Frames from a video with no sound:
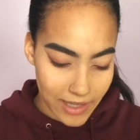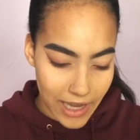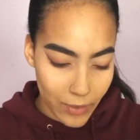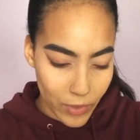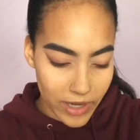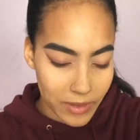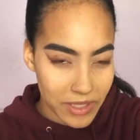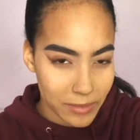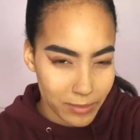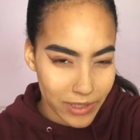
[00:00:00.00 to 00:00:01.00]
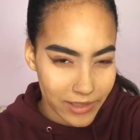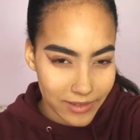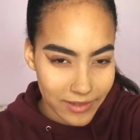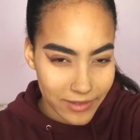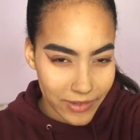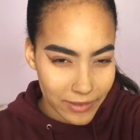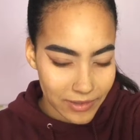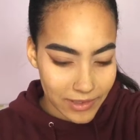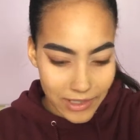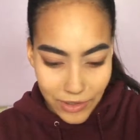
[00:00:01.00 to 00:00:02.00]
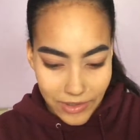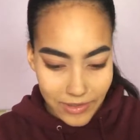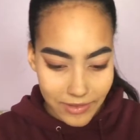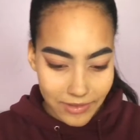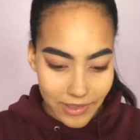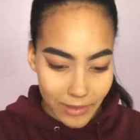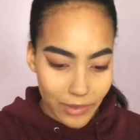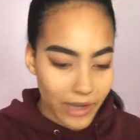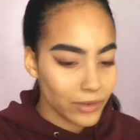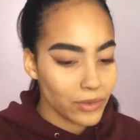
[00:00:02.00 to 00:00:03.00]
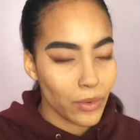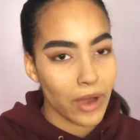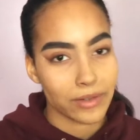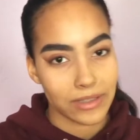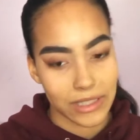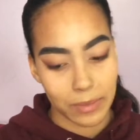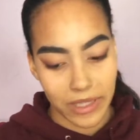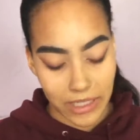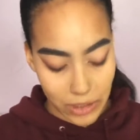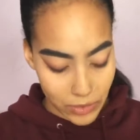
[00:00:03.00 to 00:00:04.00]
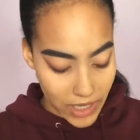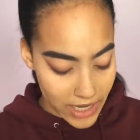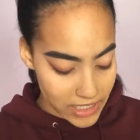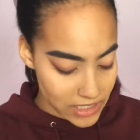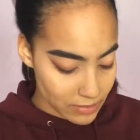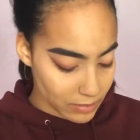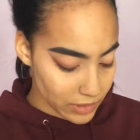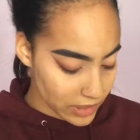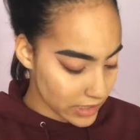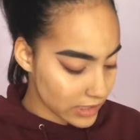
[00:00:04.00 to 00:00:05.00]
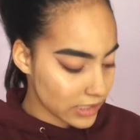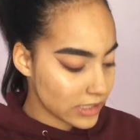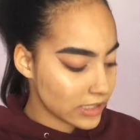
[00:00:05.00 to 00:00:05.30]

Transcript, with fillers: how when I'm going to blend the foundation. I don't know how to explain it, you guys, but...